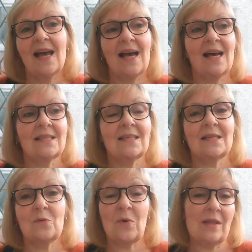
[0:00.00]
and
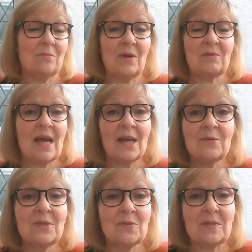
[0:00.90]
I can wear them around the
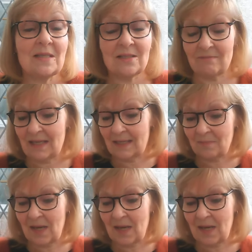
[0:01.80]
house so it doesn't really